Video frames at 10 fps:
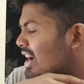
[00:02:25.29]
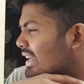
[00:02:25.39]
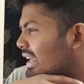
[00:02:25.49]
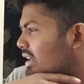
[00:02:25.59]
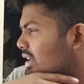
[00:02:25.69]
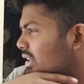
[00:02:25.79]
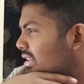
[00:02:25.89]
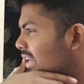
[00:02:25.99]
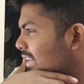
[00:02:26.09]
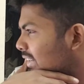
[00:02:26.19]
Okay,
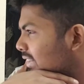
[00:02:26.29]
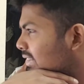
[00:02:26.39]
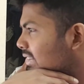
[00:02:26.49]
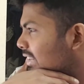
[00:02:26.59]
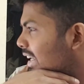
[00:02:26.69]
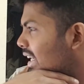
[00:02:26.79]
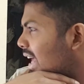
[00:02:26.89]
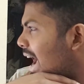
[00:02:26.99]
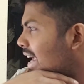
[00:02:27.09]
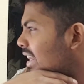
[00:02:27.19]
Gil,
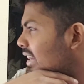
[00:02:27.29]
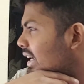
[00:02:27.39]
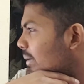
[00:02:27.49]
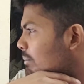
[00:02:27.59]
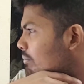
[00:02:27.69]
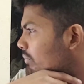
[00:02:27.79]
hang in there.